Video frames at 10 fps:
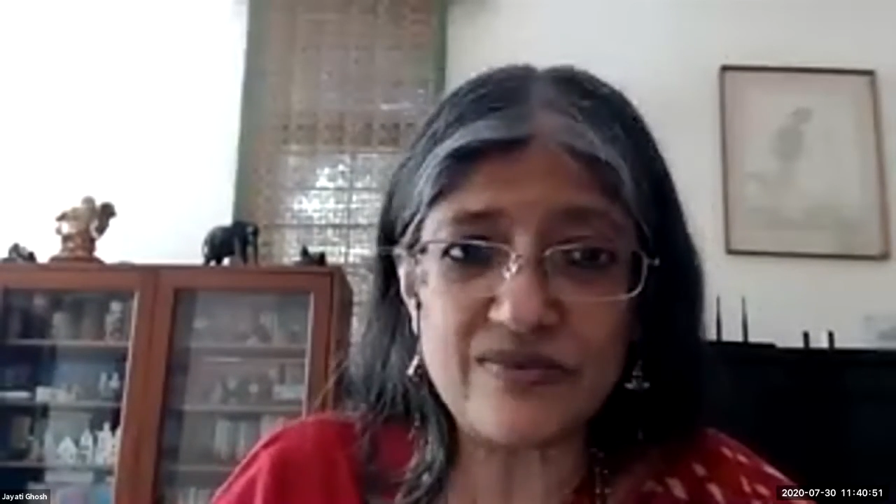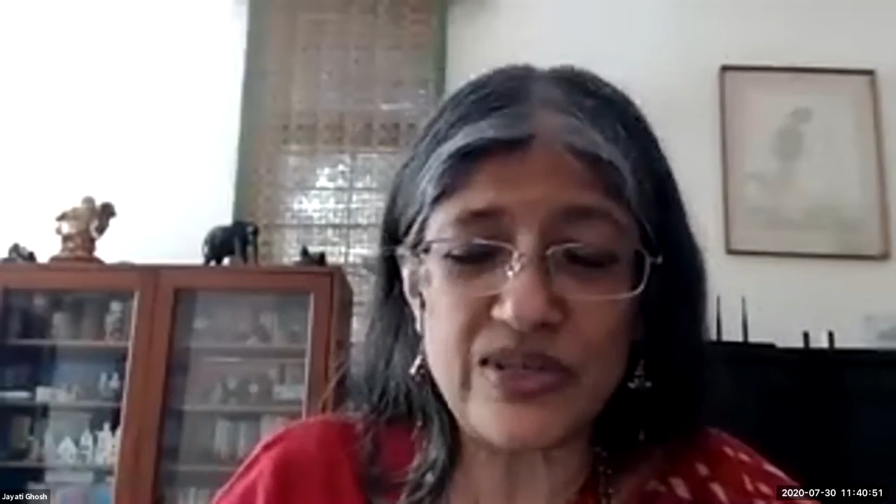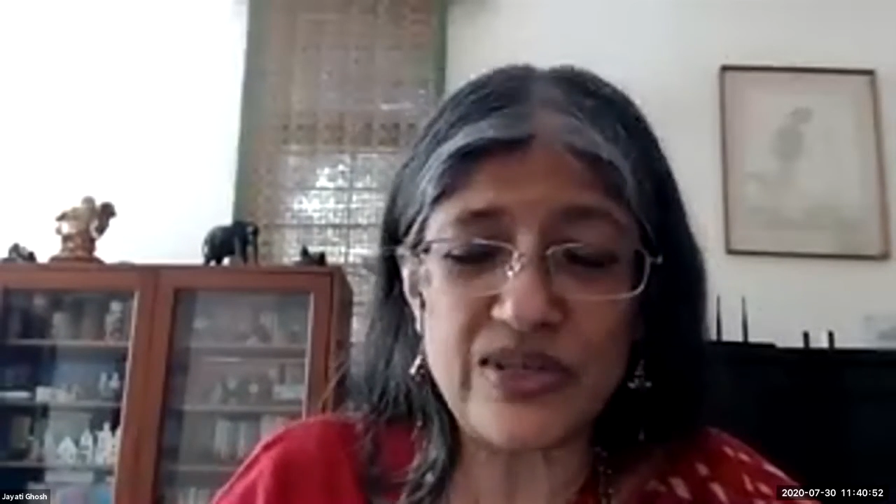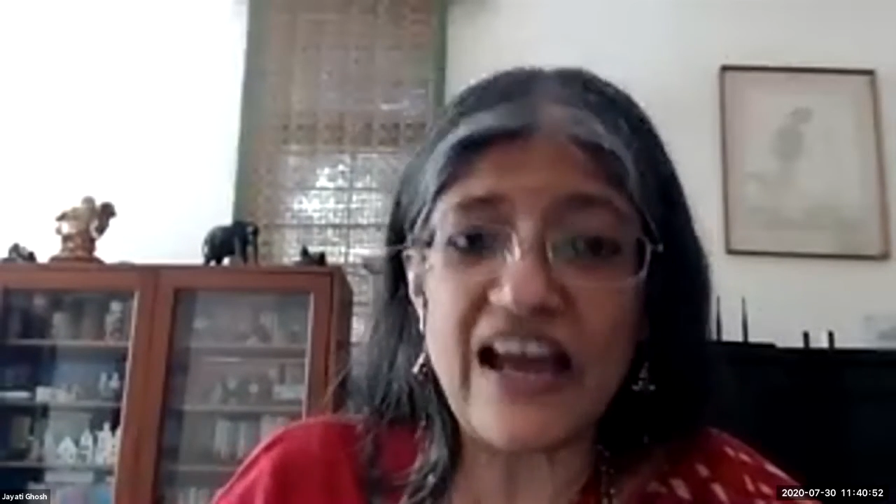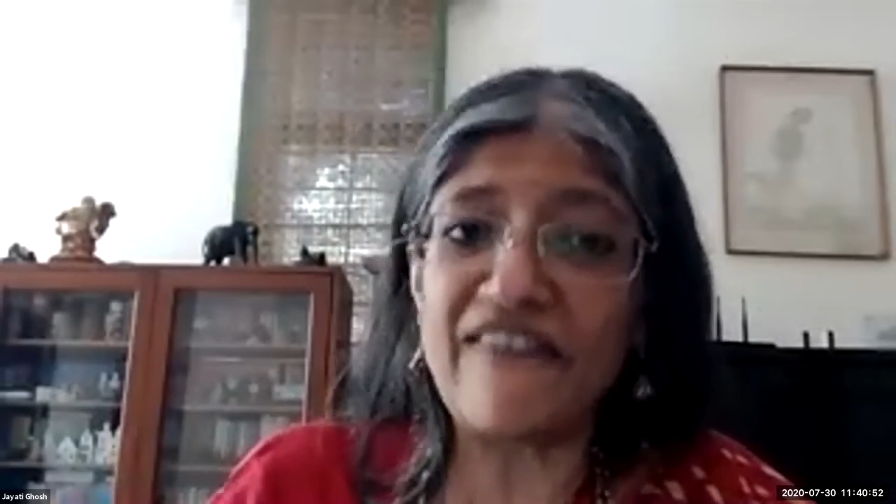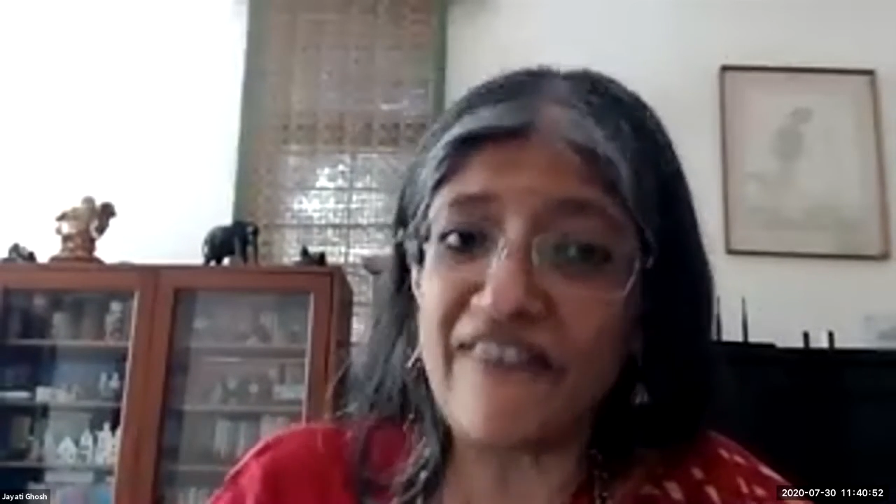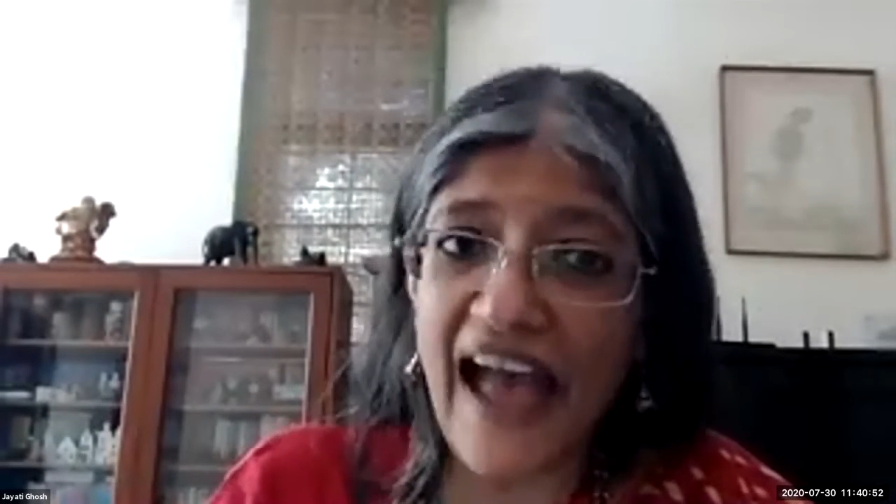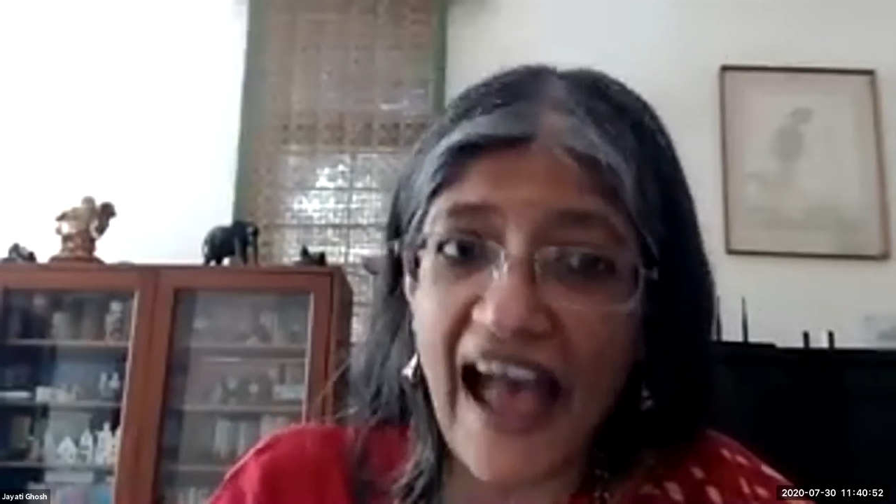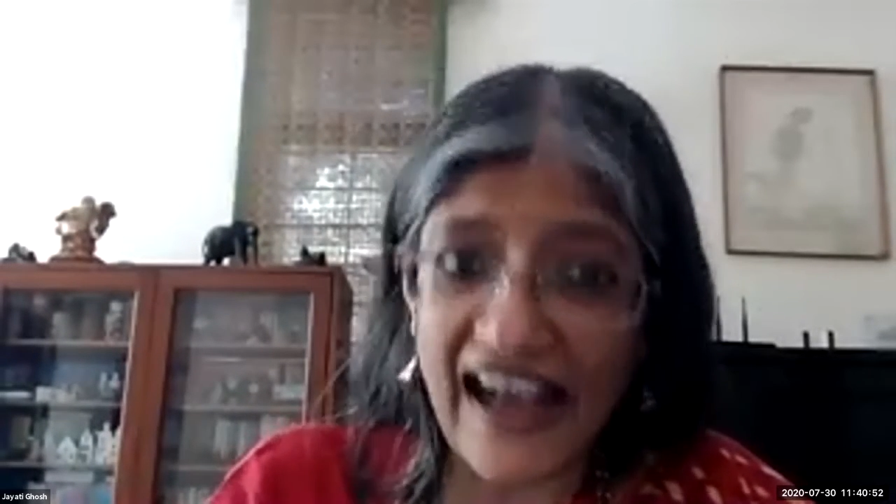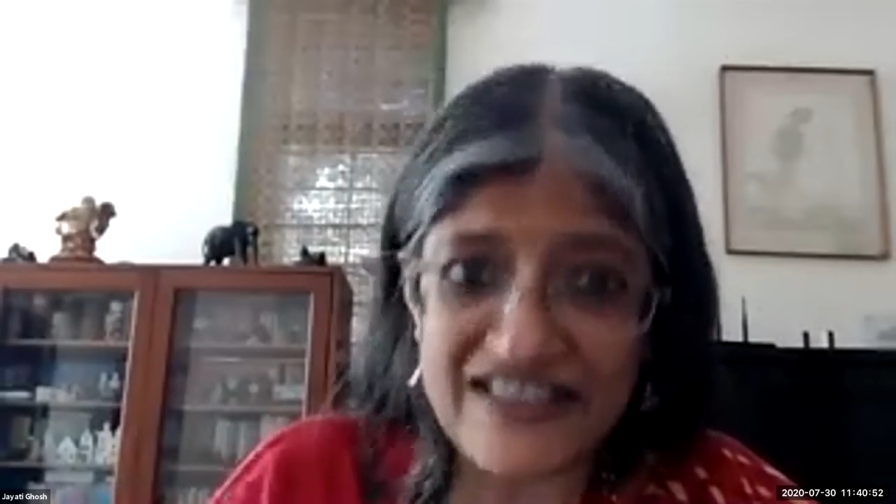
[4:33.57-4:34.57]
which have
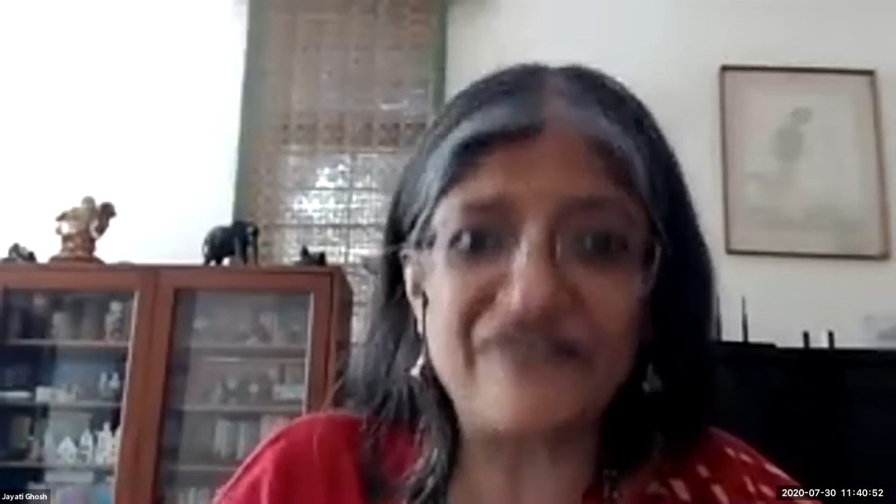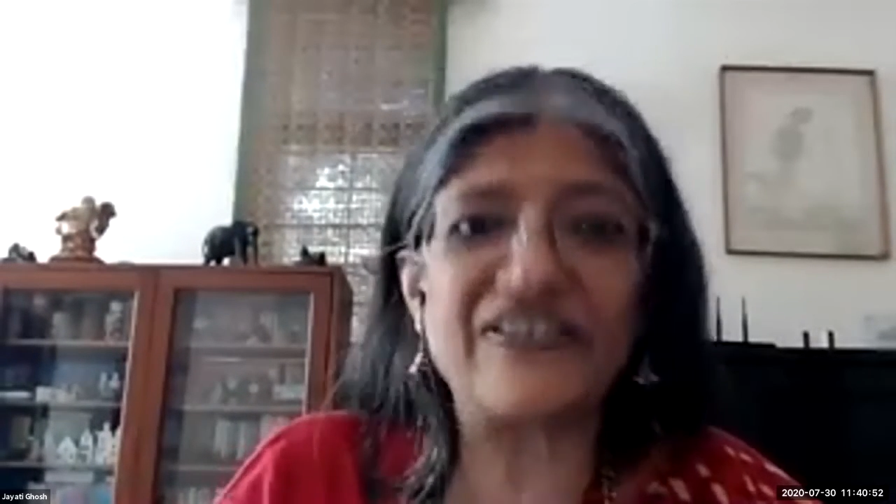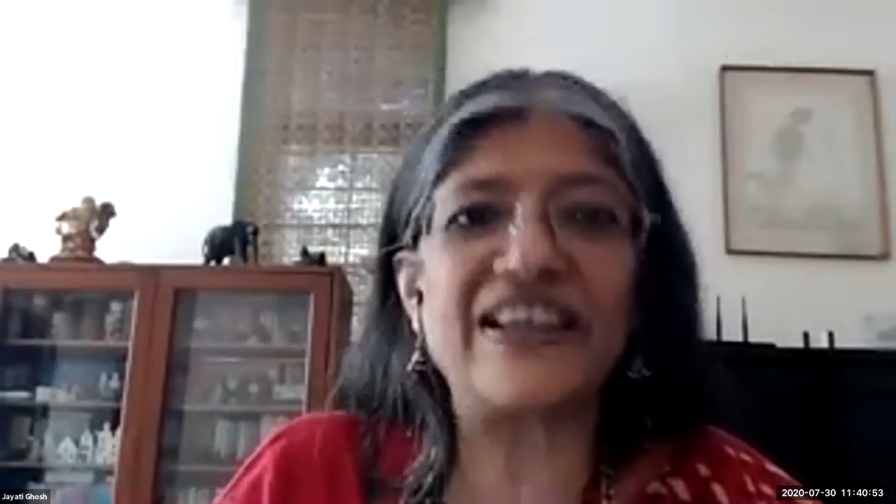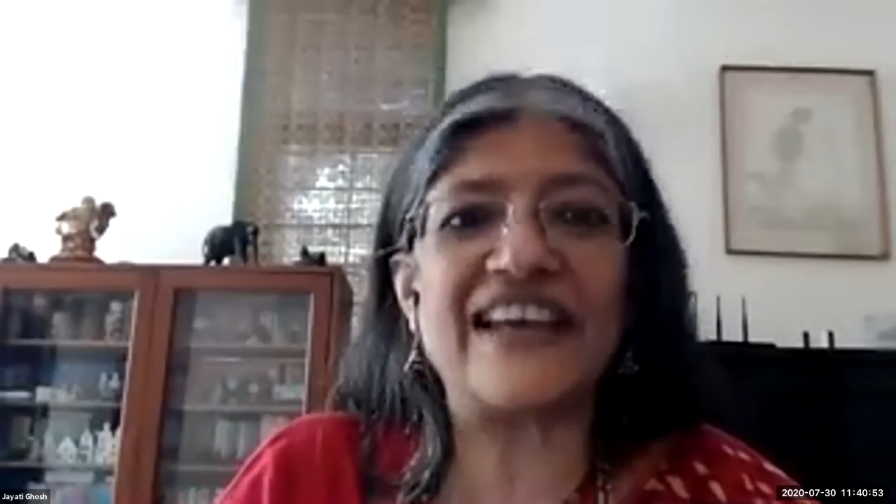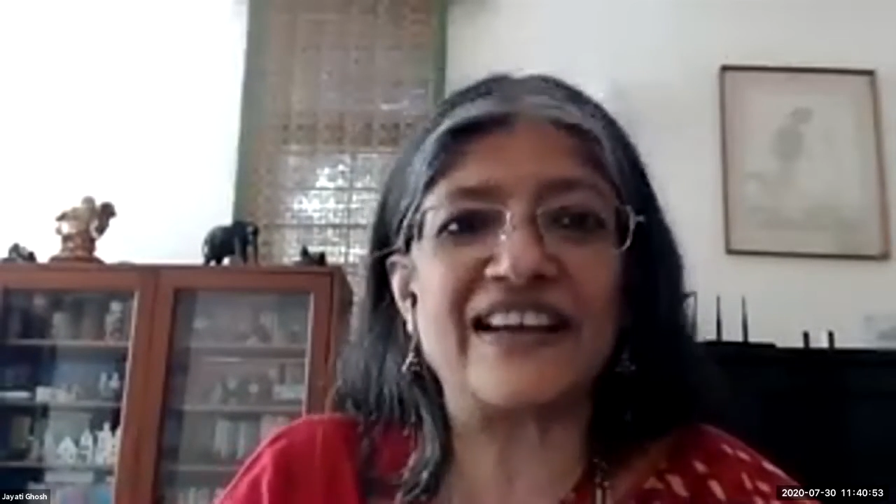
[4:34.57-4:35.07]
actively